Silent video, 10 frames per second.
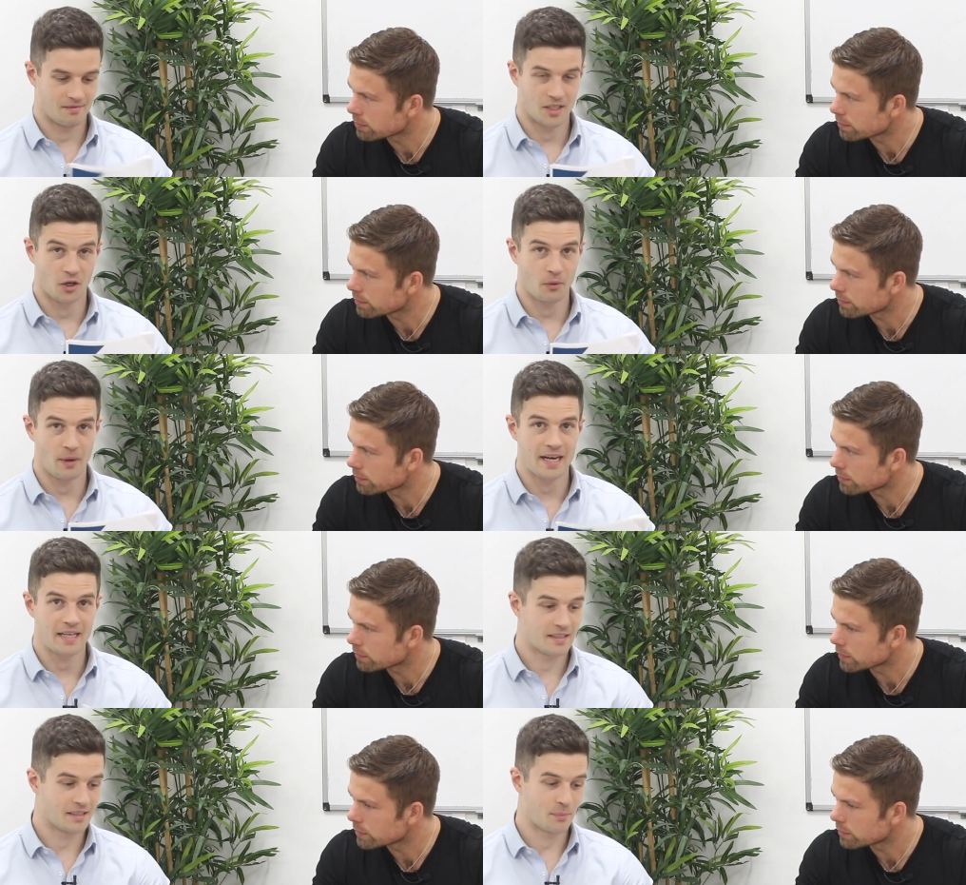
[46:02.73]
Speaker 1: the only
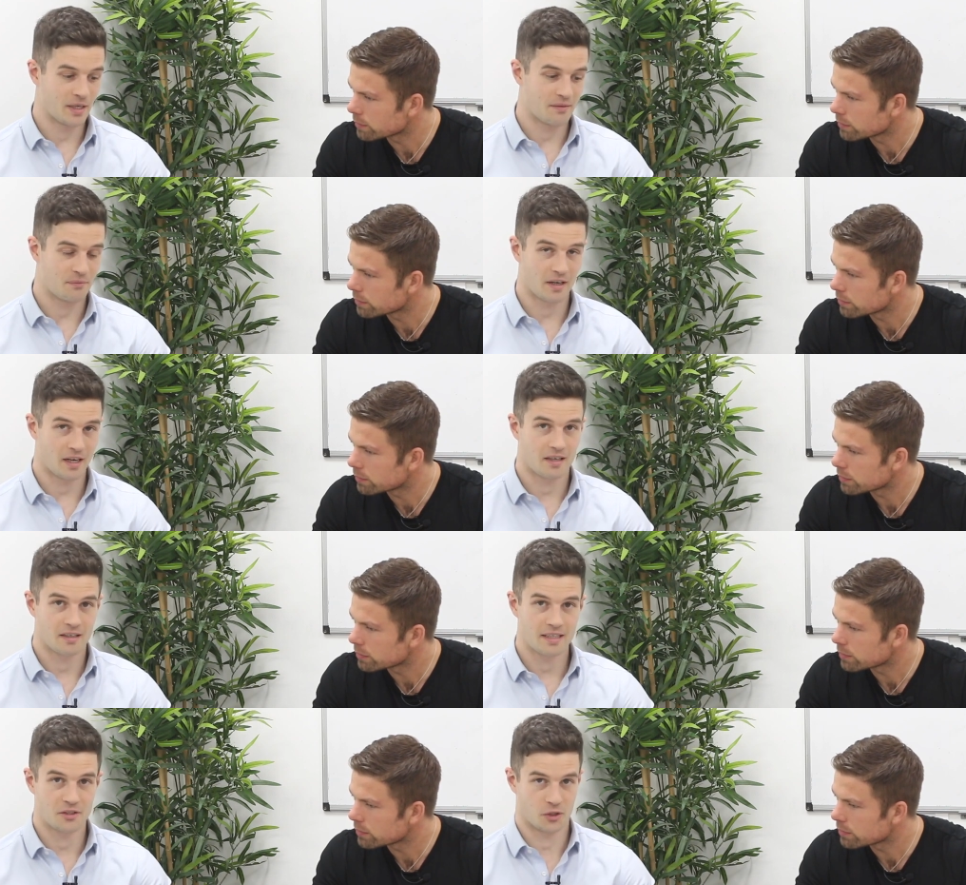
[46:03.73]
way to beat
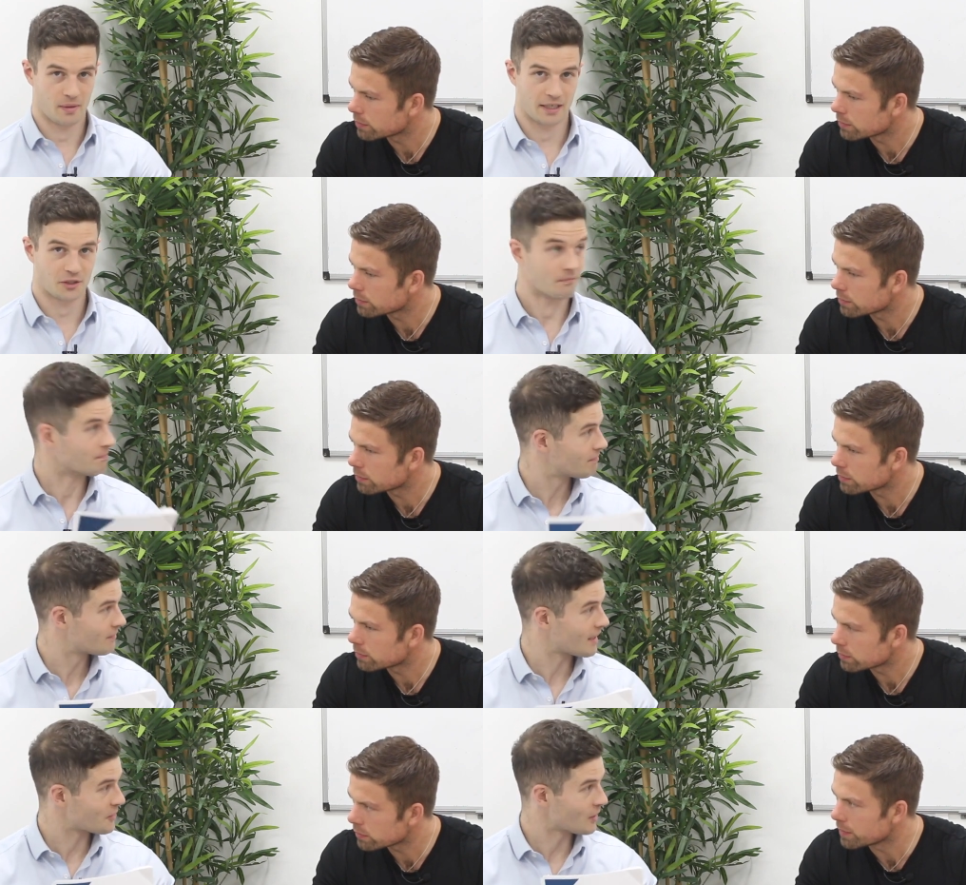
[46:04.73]
fear is through action.
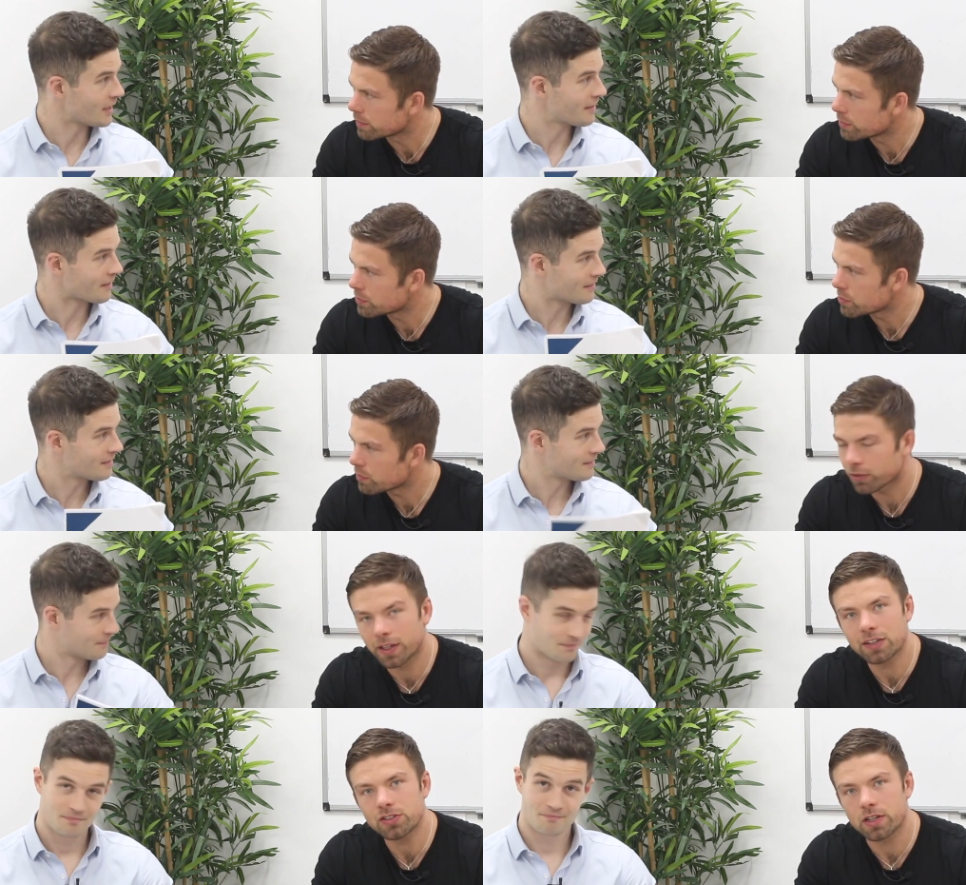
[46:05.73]
That's really it.
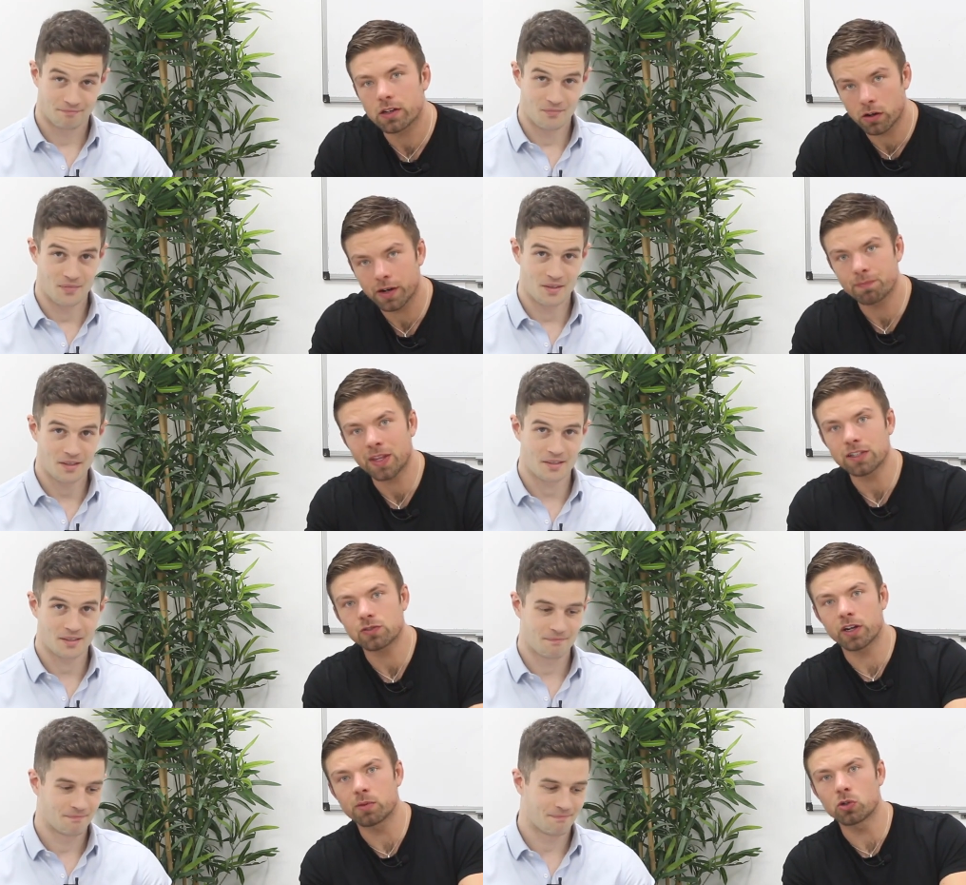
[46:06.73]
Speaker 2: Fantastic. All right,
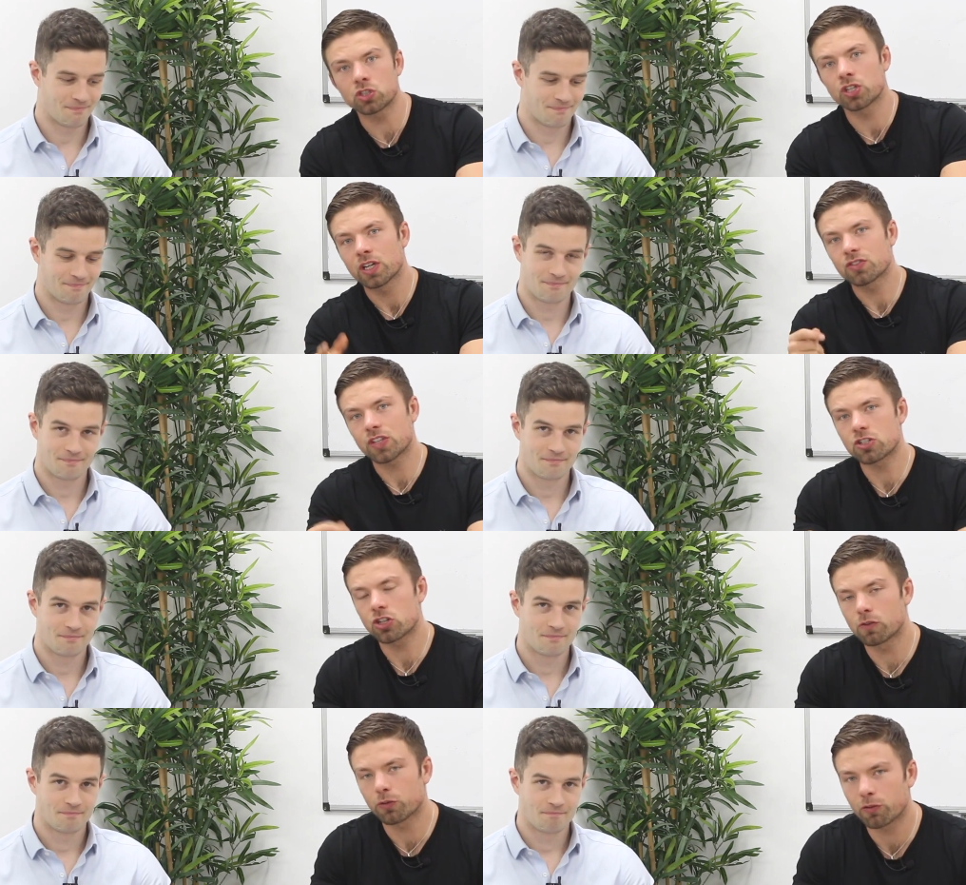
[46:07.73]
thanks very much. Stay
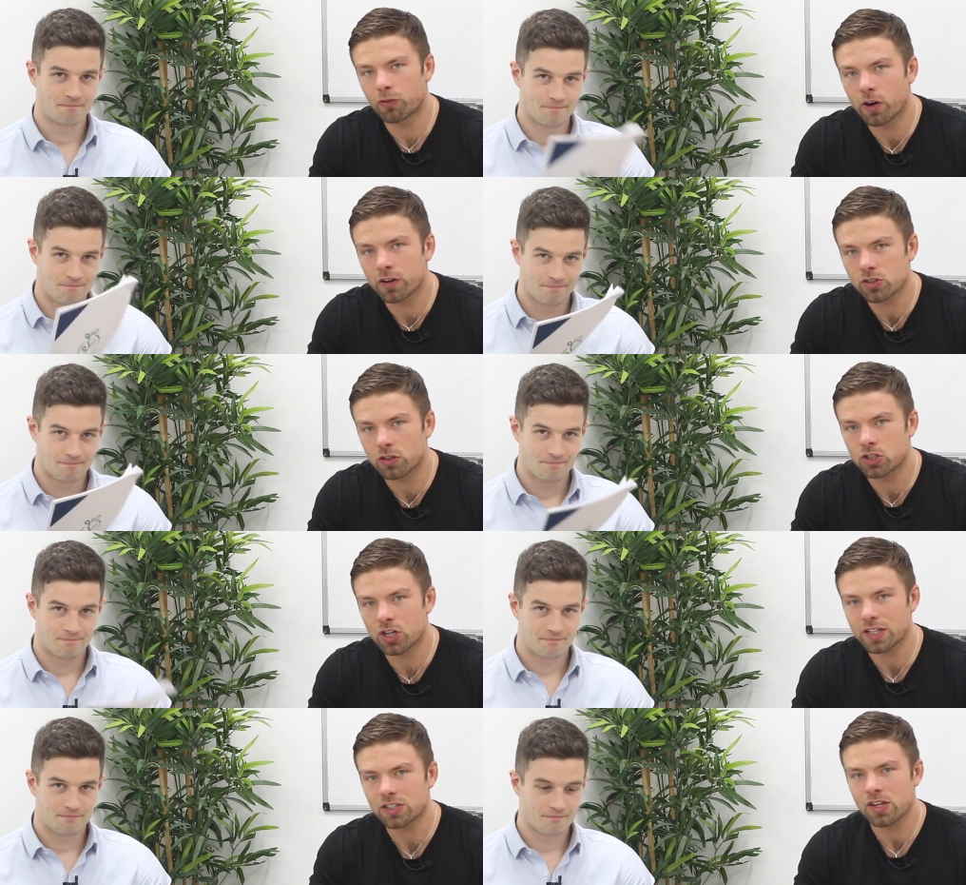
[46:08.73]
tuned for the fireside
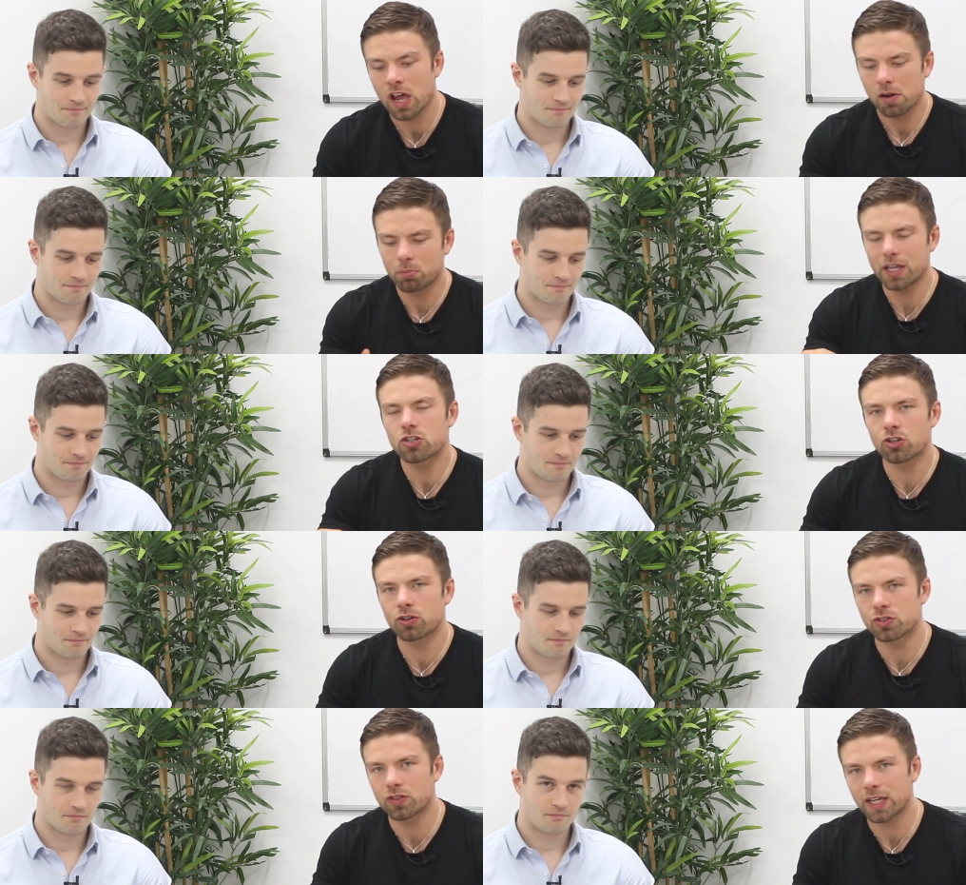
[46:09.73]
chats. Make
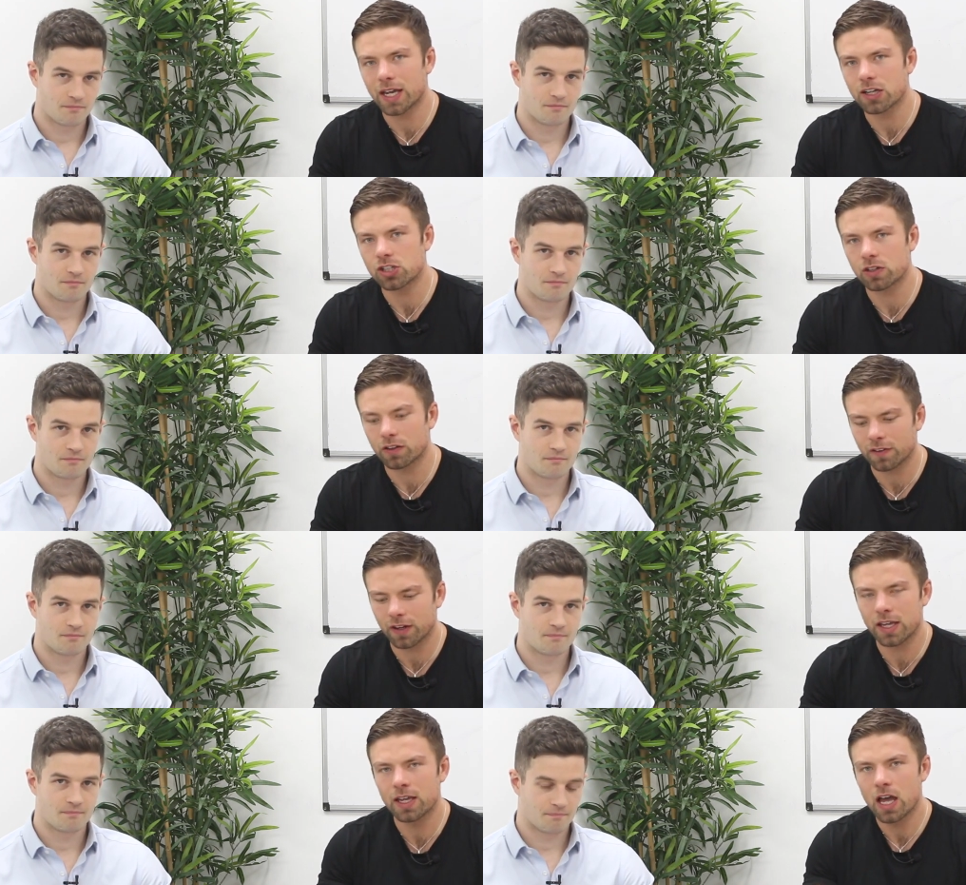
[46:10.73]
sure you take action on it
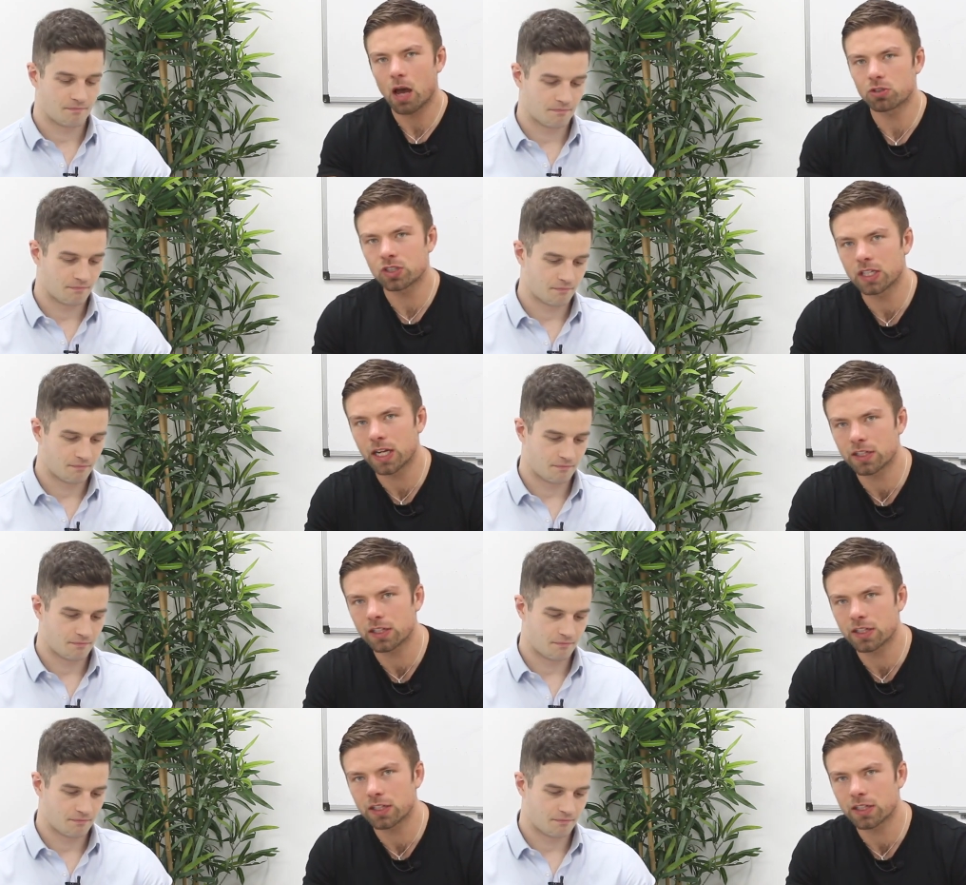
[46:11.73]
today, and we'll see you